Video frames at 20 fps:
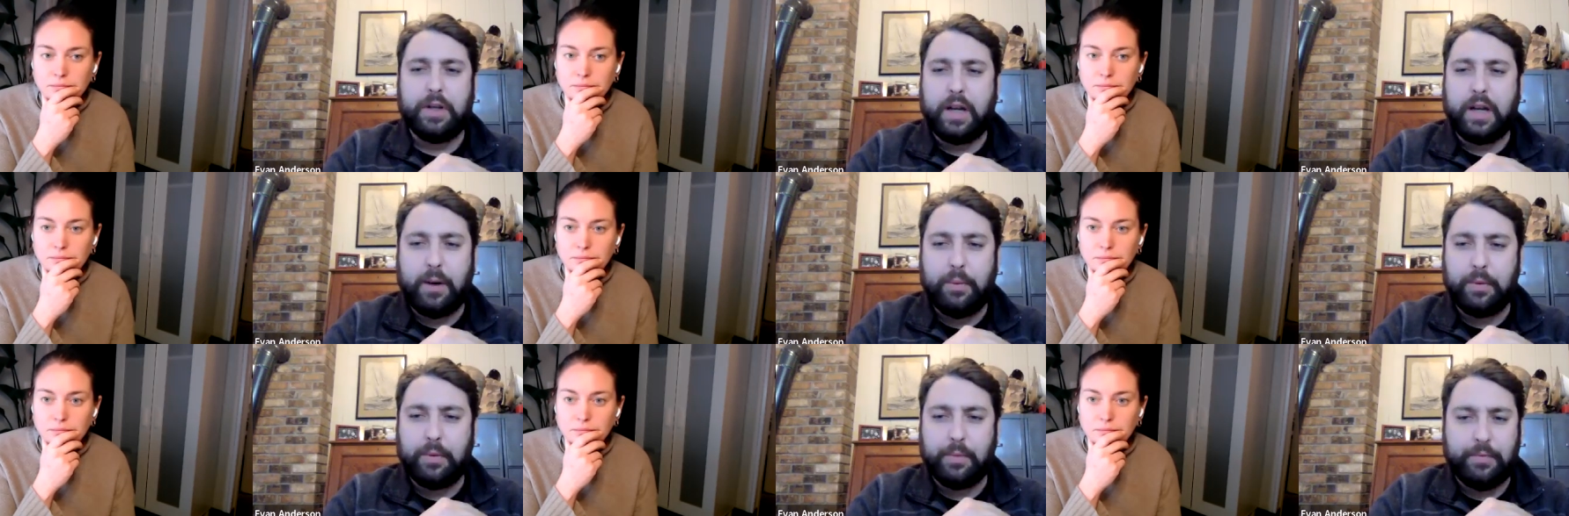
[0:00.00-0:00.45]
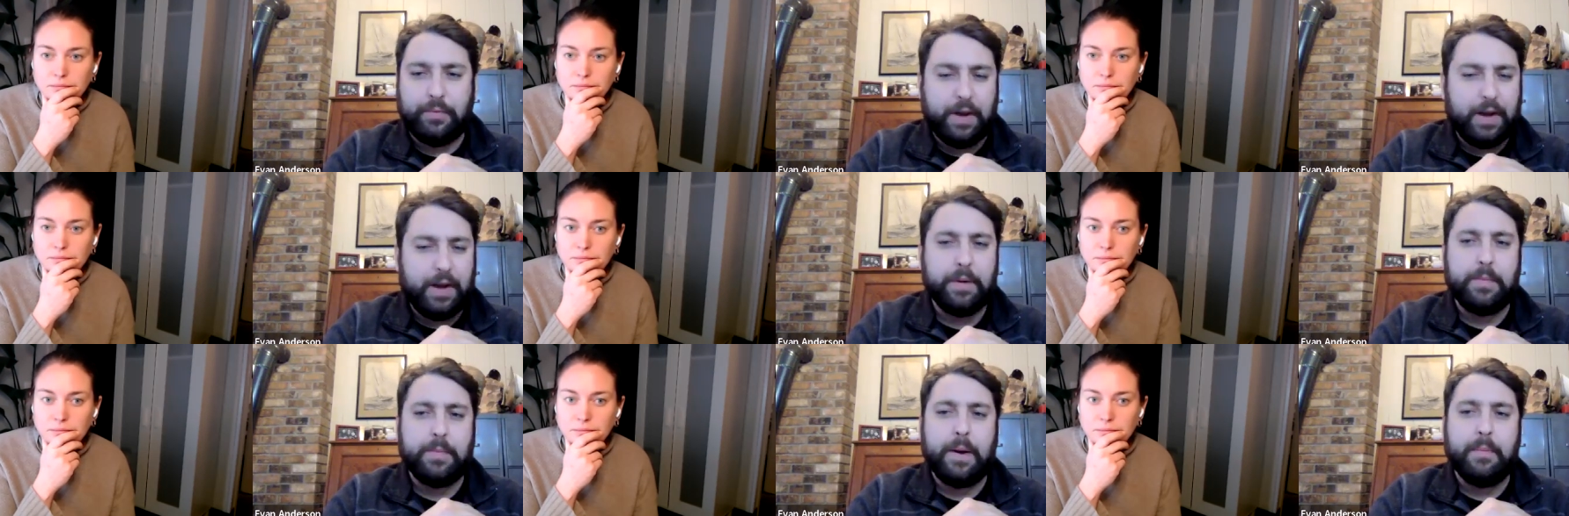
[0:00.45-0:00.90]
Speaker 1: to communicate
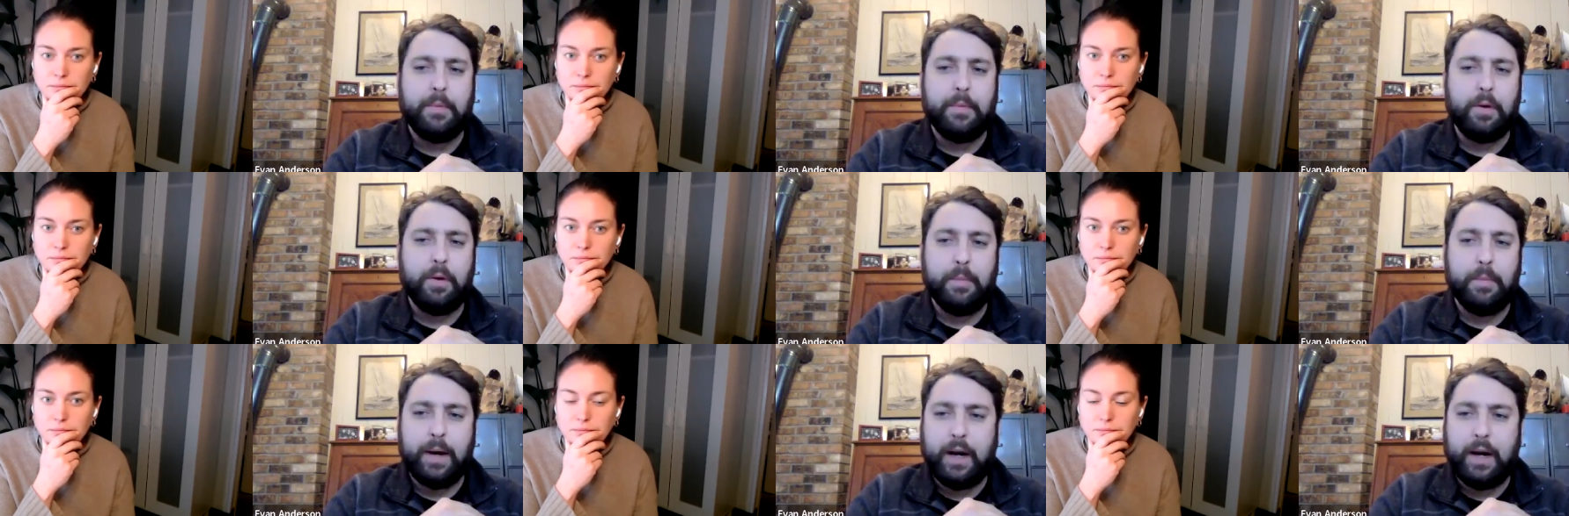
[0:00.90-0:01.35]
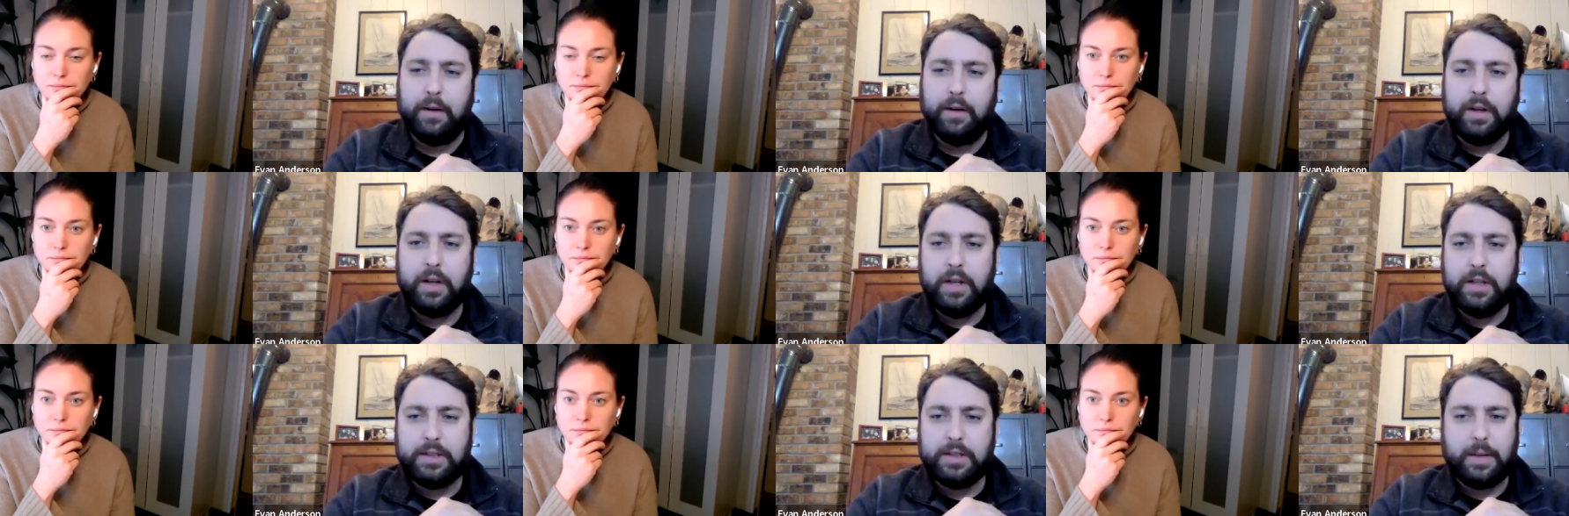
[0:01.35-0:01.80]
with a family member
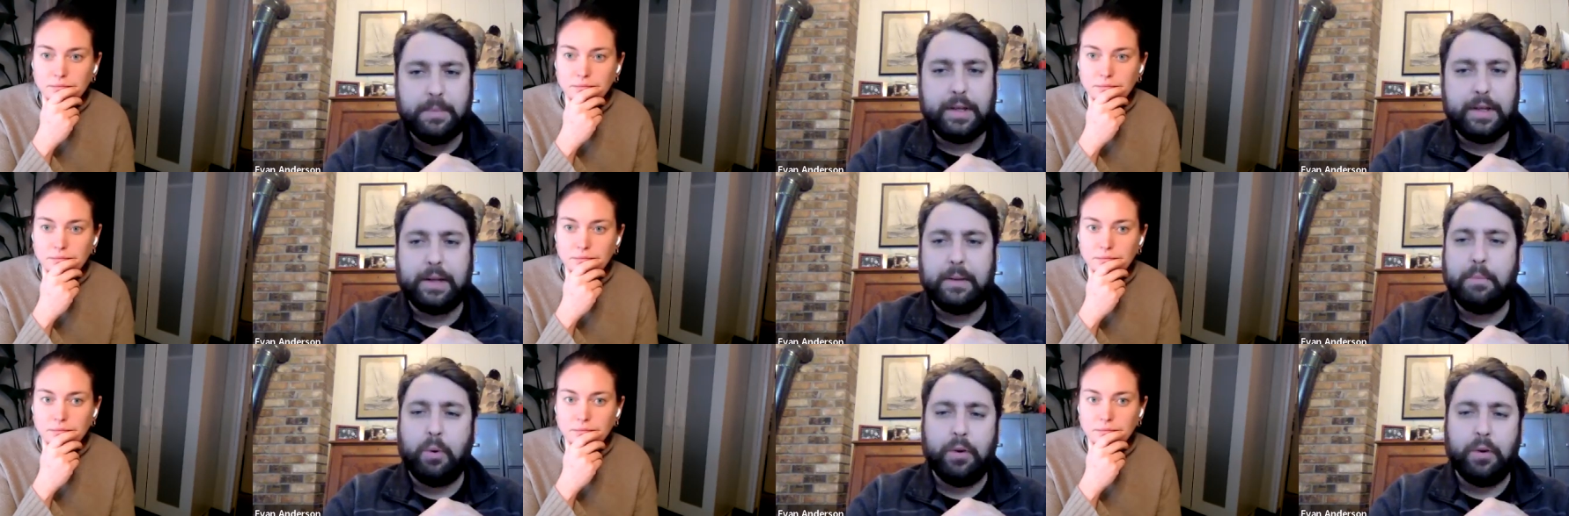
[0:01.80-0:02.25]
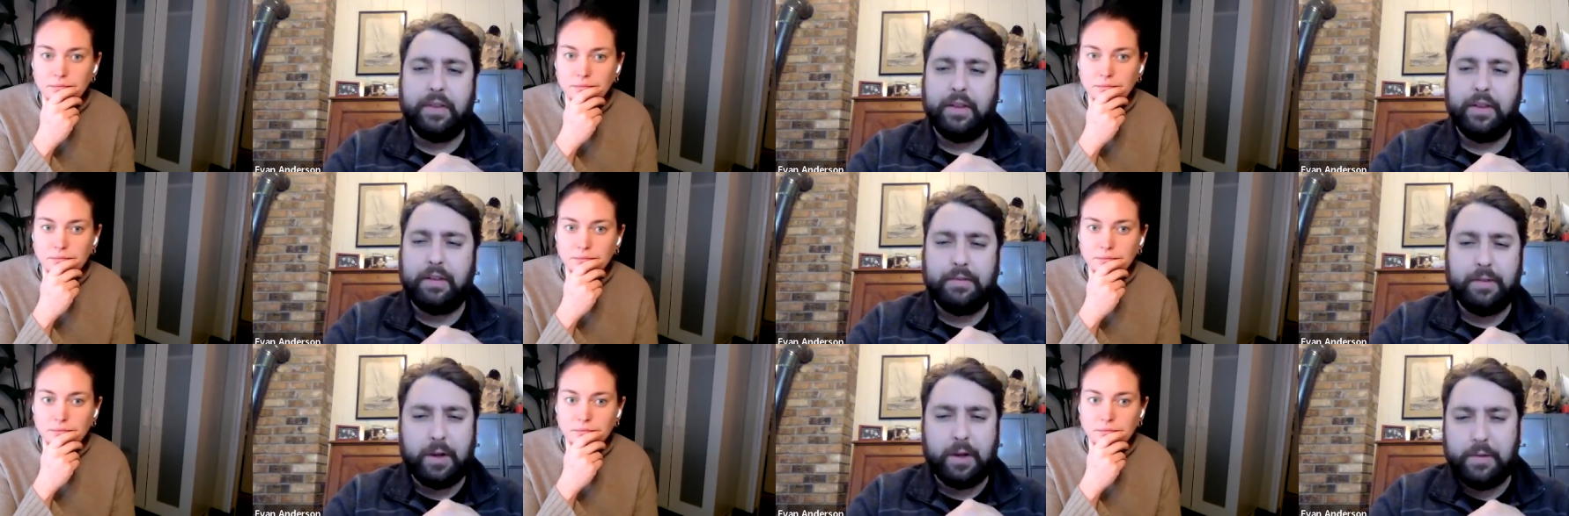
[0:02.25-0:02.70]
about something important
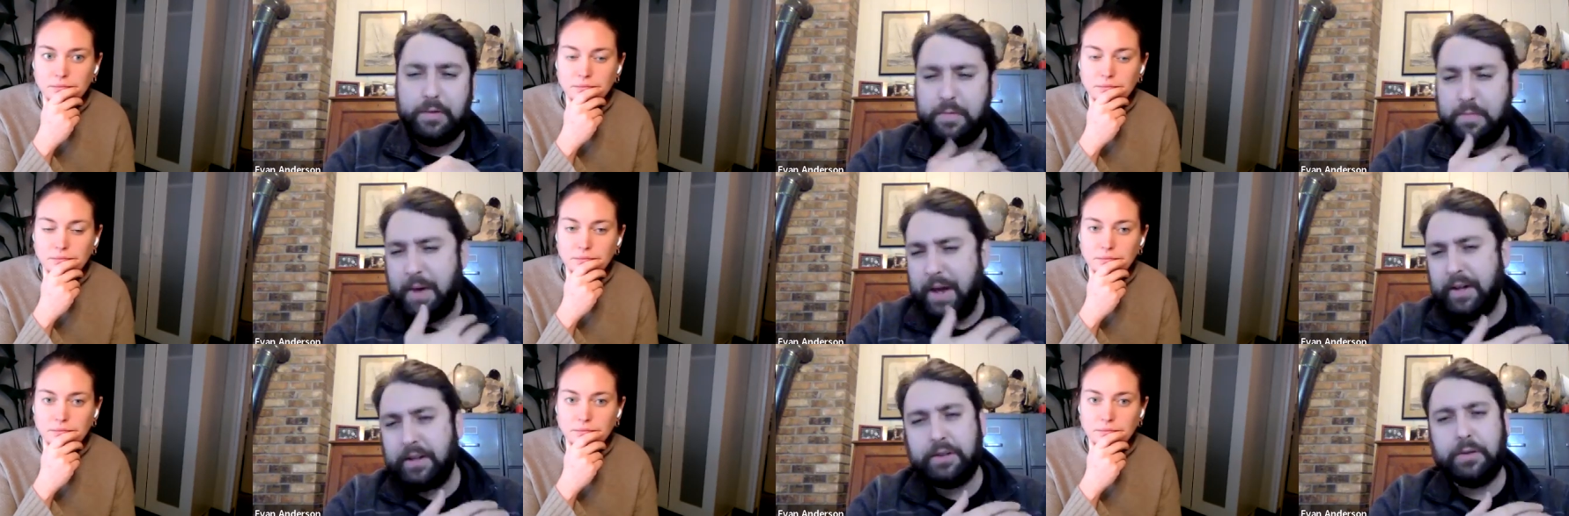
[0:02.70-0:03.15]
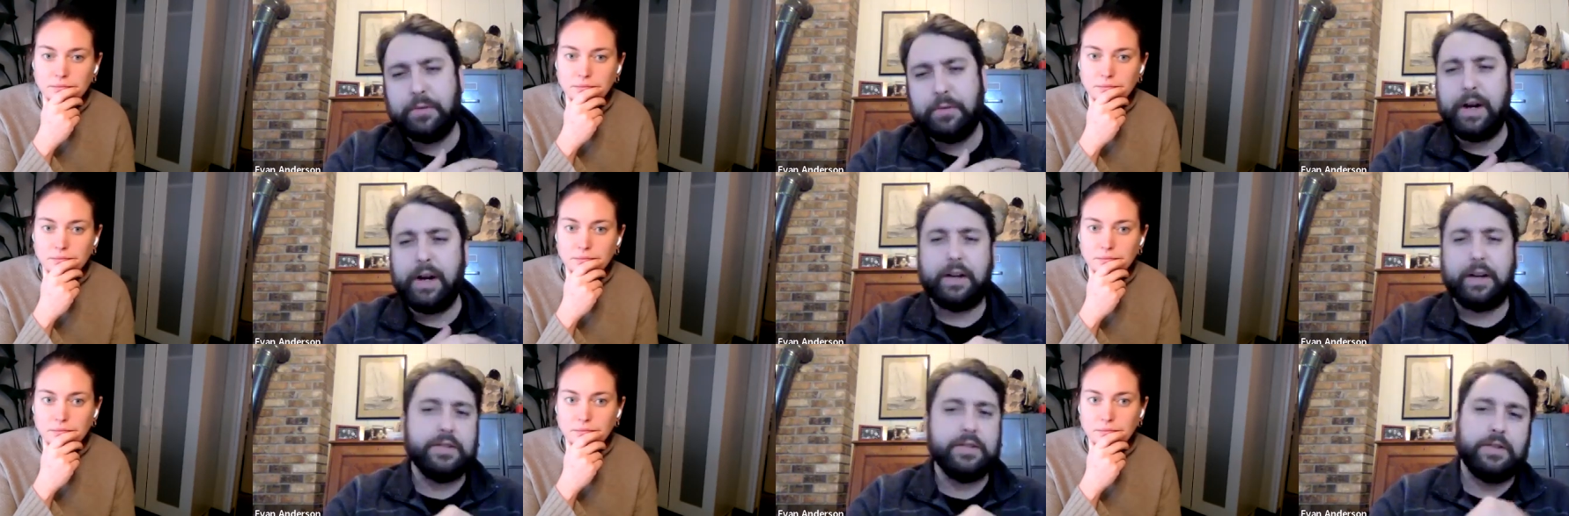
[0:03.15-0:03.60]
that involves medical
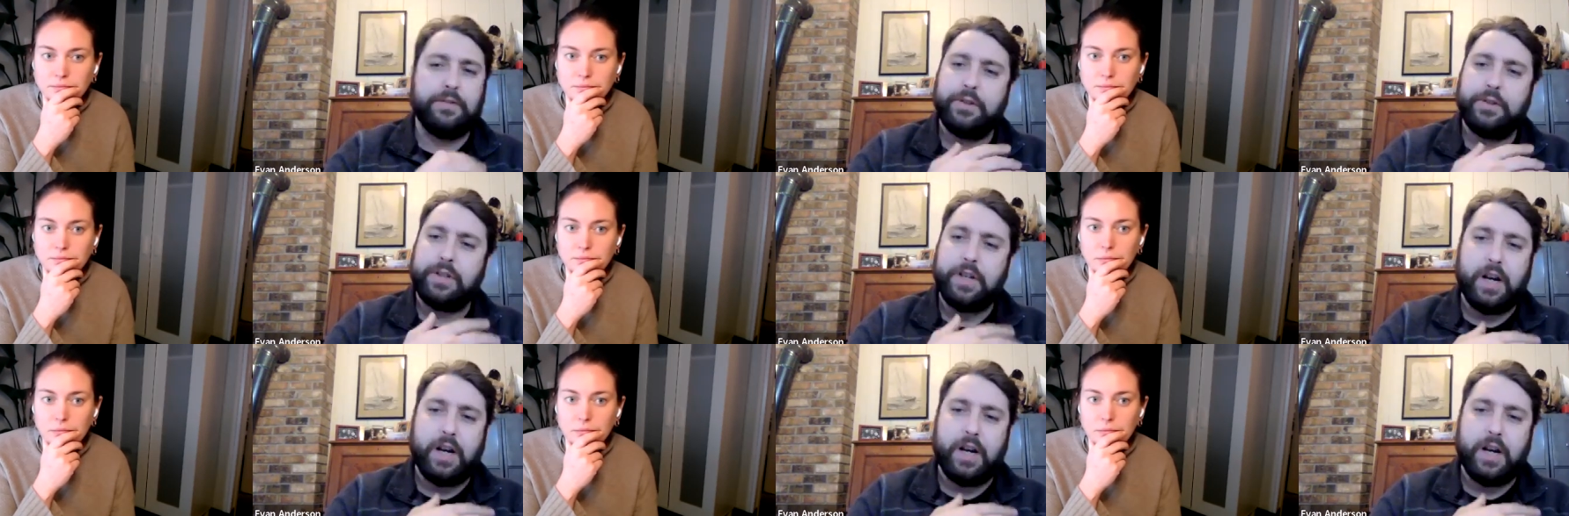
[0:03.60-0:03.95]
records, if you're